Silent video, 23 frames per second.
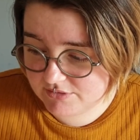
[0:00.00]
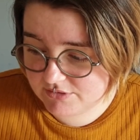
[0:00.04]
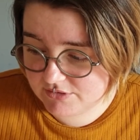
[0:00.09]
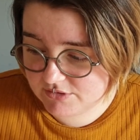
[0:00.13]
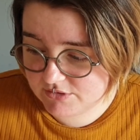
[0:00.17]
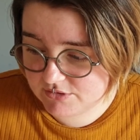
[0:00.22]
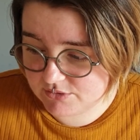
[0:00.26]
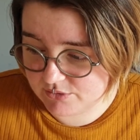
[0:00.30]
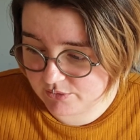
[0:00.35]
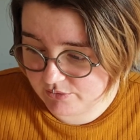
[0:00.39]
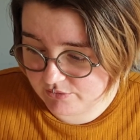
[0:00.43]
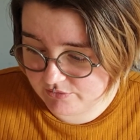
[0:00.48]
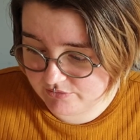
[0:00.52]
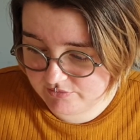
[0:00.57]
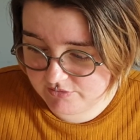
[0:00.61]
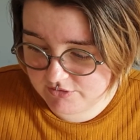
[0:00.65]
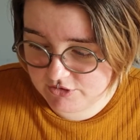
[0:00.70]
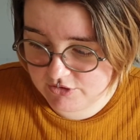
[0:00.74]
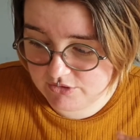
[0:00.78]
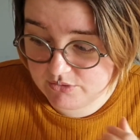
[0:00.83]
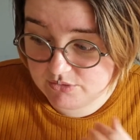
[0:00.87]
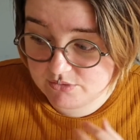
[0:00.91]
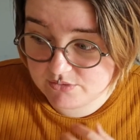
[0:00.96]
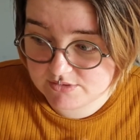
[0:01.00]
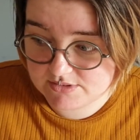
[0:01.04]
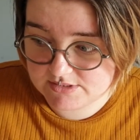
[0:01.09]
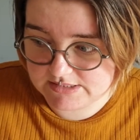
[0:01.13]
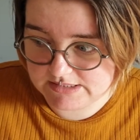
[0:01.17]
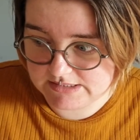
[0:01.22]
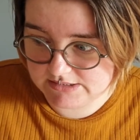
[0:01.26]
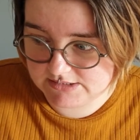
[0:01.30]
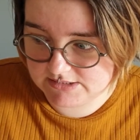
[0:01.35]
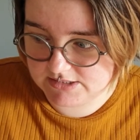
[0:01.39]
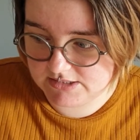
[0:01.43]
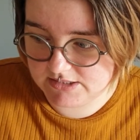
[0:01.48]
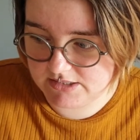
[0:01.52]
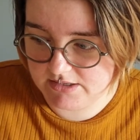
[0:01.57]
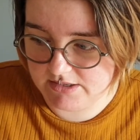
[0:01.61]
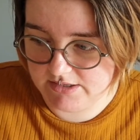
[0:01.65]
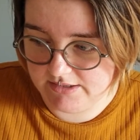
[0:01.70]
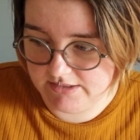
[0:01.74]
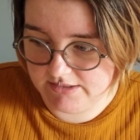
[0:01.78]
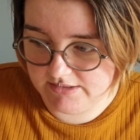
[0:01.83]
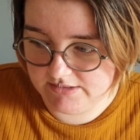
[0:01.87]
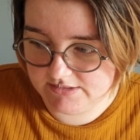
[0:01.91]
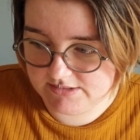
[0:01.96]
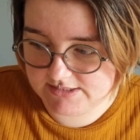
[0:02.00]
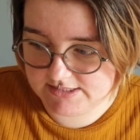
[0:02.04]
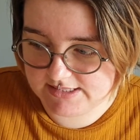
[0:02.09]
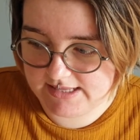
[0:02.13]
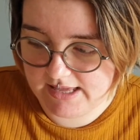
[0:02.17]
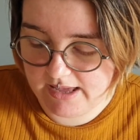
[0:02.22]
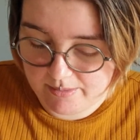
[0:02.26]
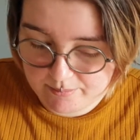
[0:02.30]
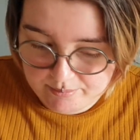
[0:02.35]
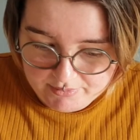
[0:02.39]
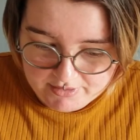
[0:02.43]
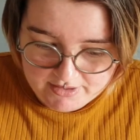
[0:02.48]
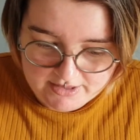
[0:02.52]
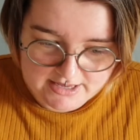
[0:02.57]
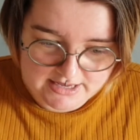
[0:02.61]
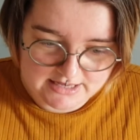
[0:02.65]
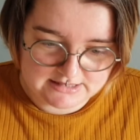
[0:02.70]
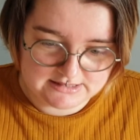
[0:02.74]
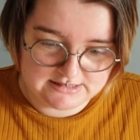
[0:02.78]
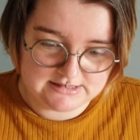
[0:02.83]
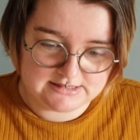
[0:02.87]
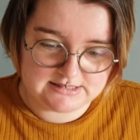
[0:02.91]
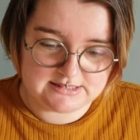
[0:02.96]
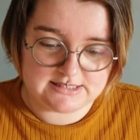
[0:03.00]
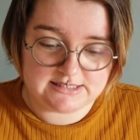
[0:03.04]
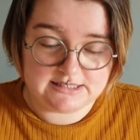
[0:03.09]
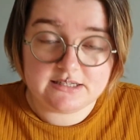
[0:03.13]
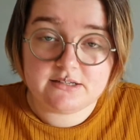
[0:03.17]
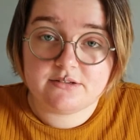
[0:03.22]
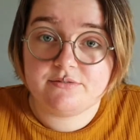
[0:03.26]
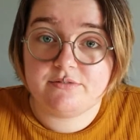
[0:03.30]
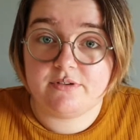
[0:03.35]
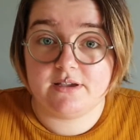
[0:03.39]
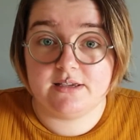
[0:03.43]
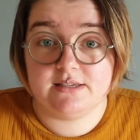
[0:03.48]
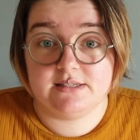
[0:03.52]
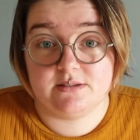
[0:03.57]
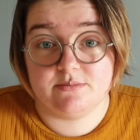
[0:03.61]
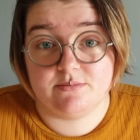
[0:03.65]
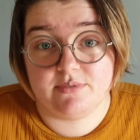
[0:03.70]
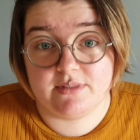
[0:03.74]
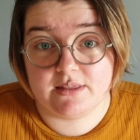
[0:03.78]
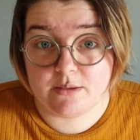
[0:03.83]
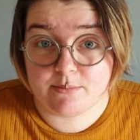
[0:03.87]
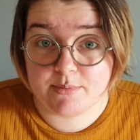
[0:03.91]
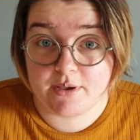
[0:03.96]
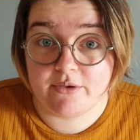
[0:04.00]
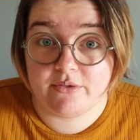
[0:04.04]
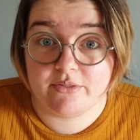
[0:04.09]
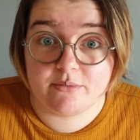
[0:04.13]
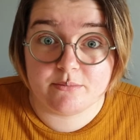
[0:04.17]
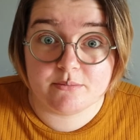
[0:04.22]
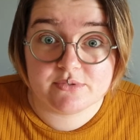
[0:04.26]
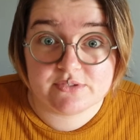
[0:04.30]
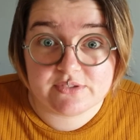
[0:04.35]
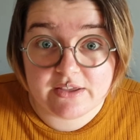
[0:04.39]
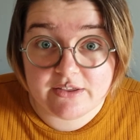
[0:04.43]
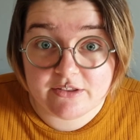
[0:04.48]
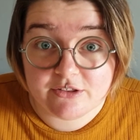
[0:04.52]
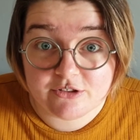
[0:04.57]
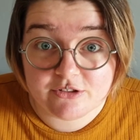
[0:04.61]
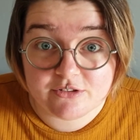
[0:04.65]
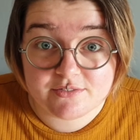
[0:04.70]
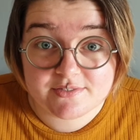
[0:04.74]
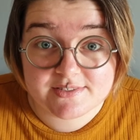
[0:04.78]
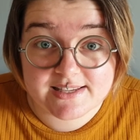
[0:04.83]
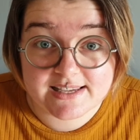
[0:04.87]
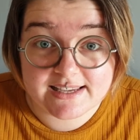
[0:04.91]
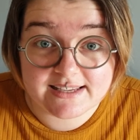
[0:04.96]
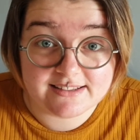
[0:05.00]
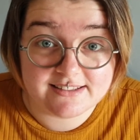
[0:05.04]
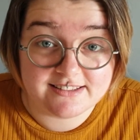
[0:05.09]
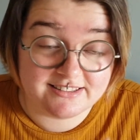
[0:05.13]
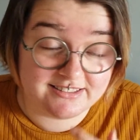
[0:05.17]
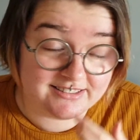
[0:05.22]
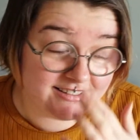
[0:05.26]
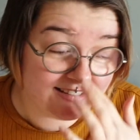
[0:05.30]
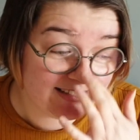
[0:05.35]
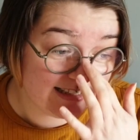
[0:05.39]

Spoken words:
sort of used it to get by and solidify something about themselves. And